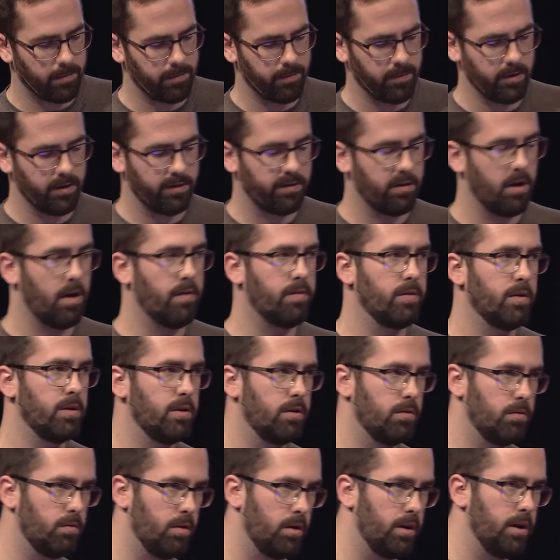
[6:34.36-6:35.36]
the software
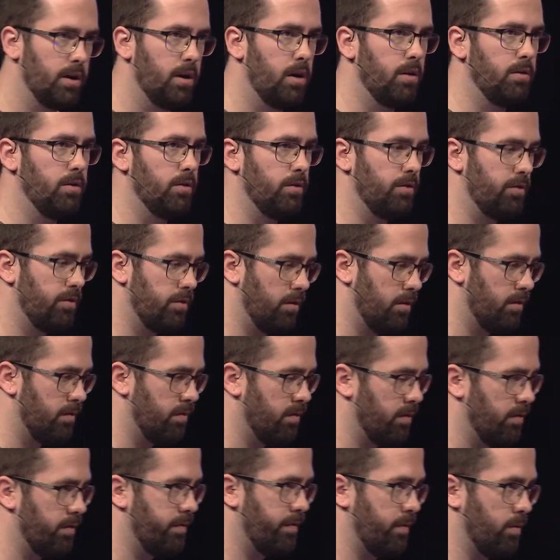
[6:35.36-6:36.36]
you're running on your
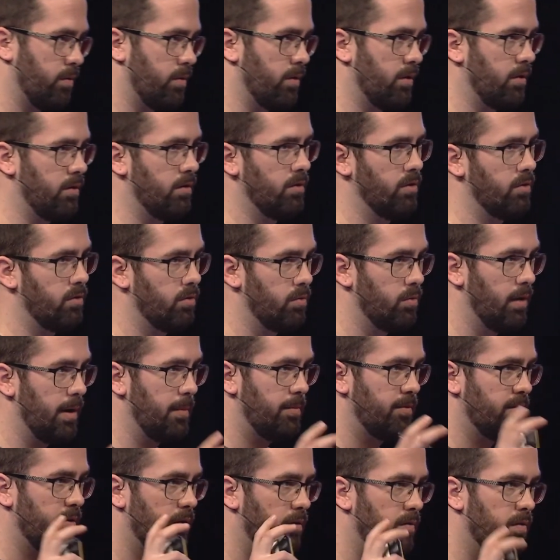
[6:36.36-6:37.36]
server for your web
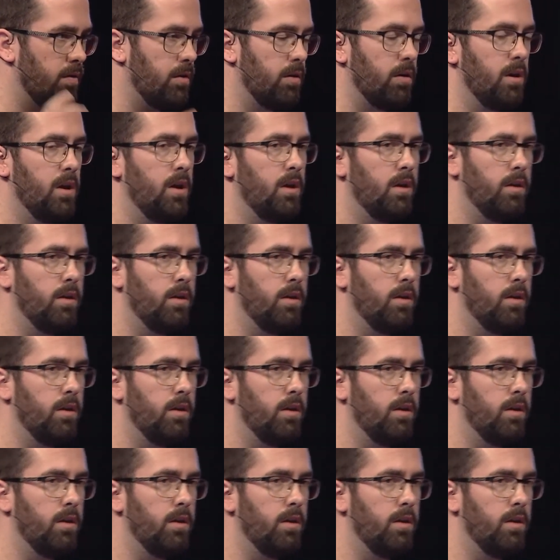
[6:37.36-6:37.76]
server.